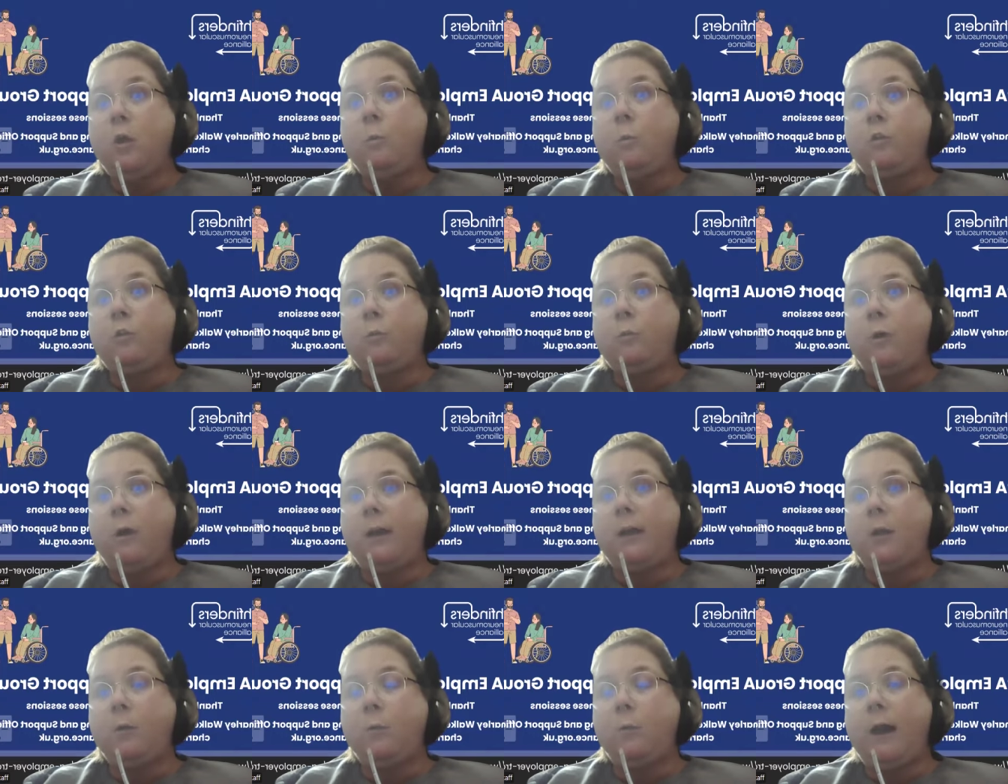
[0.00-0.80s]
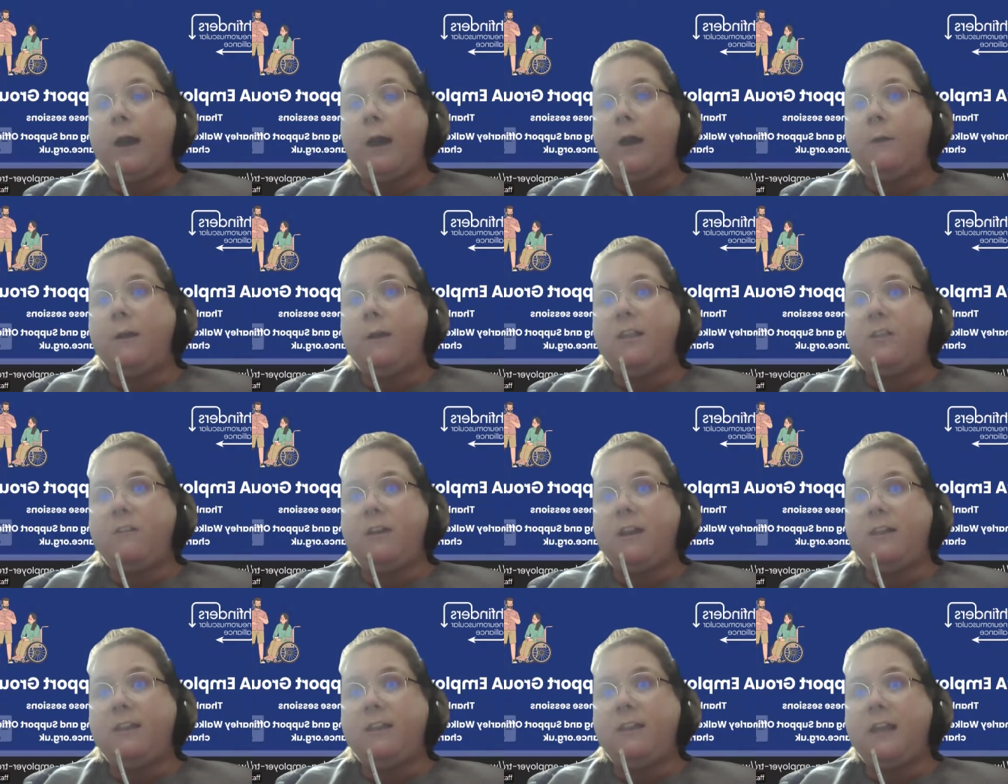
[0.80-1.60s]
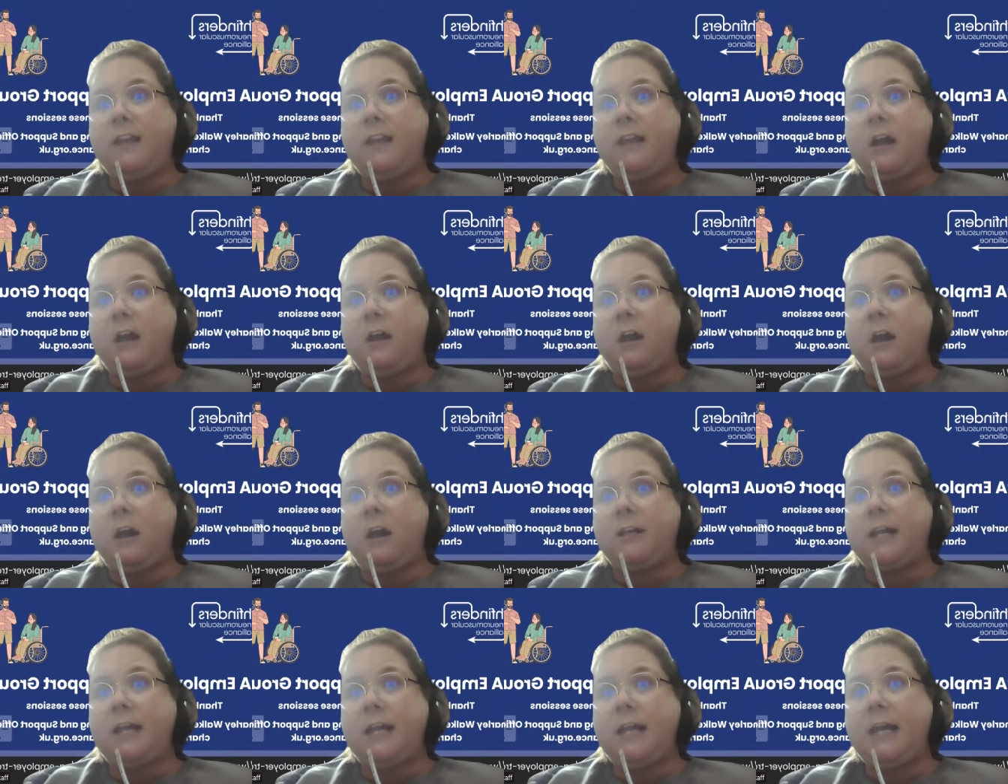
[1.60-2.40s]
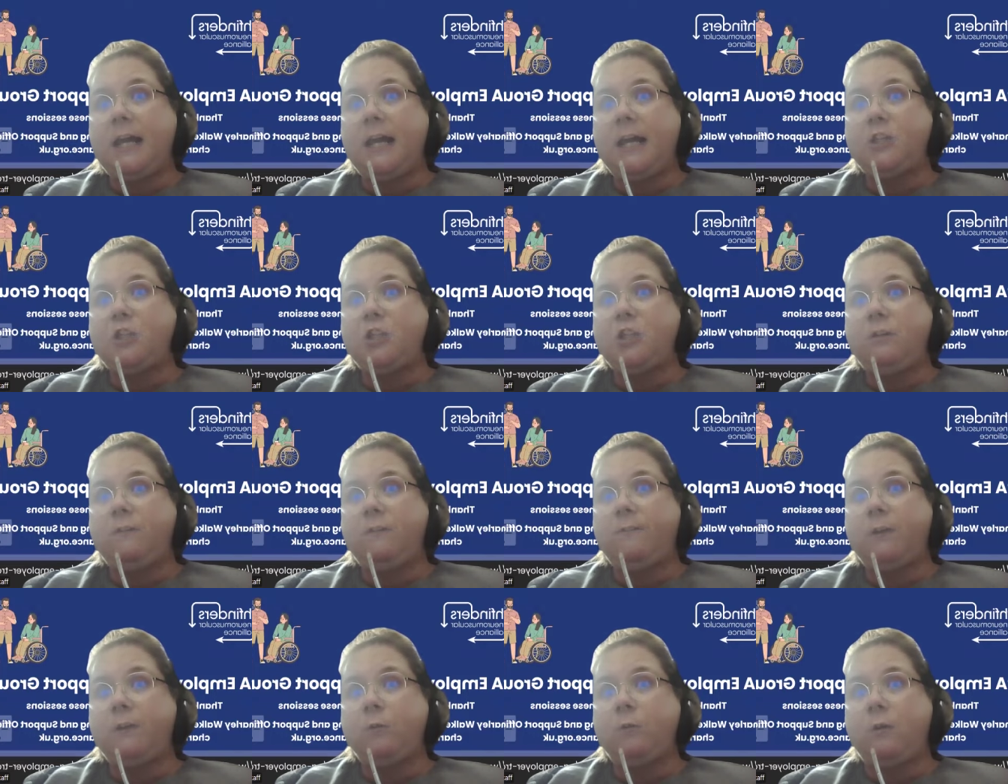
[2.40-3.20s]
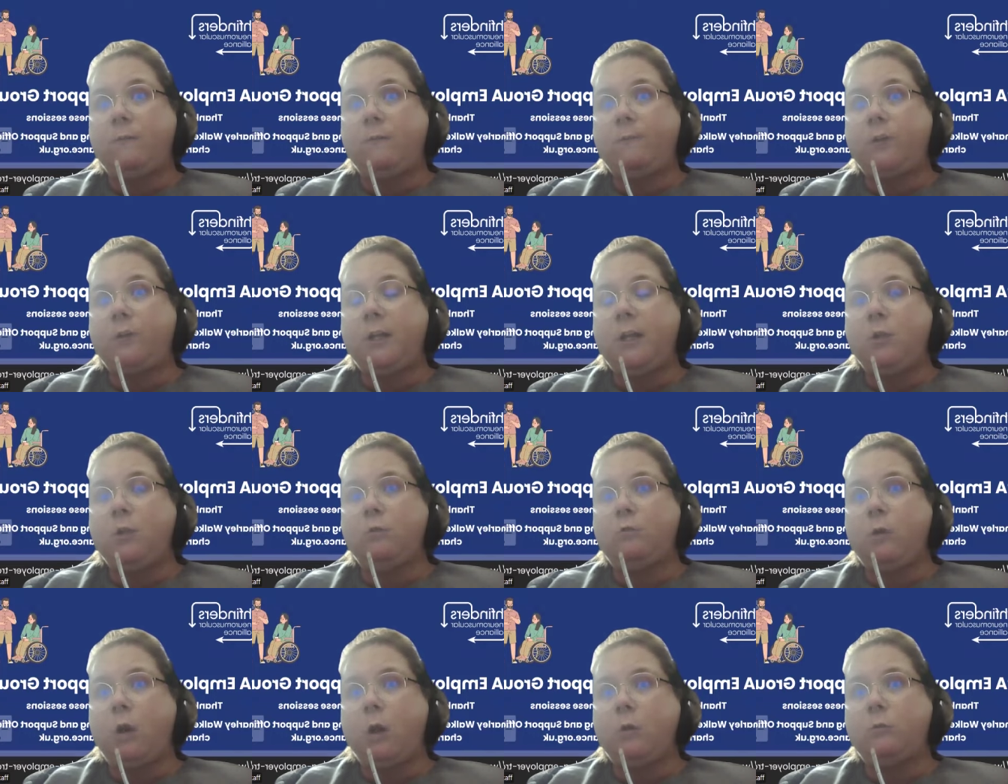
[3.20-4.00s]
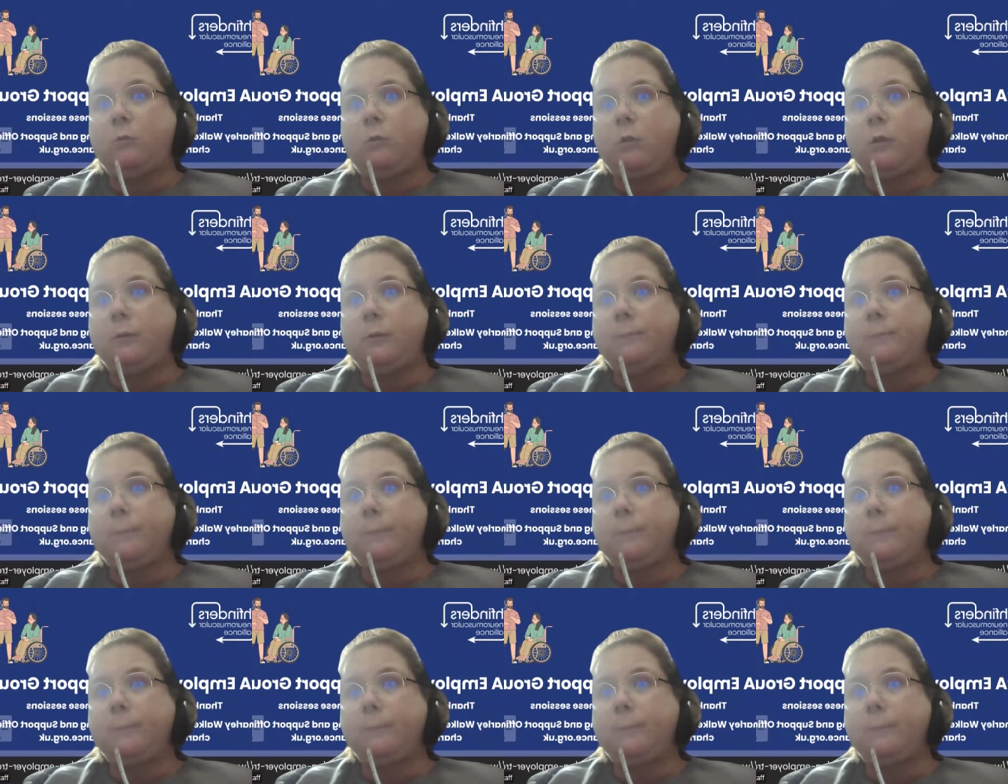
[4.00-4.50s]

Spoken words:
what's working well? Is there anything unclear? Do you feel confident in your role?